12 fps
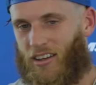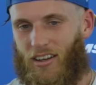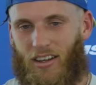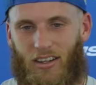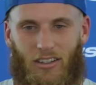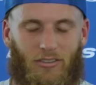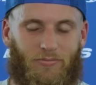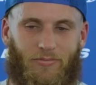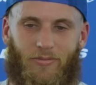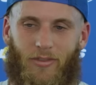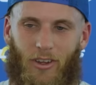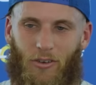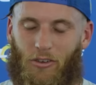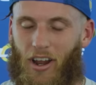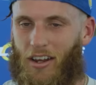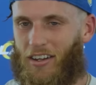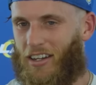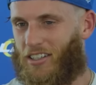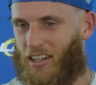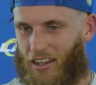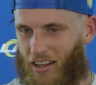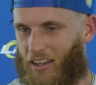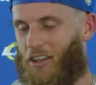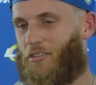and, you know, try to just,
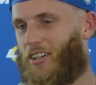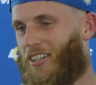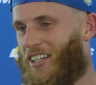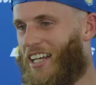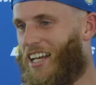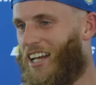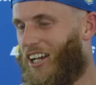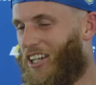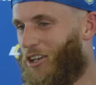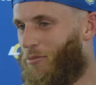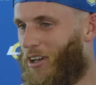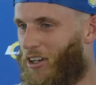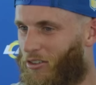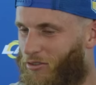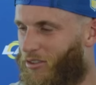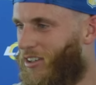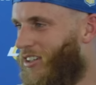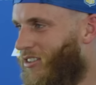yeah, give a tidbit of,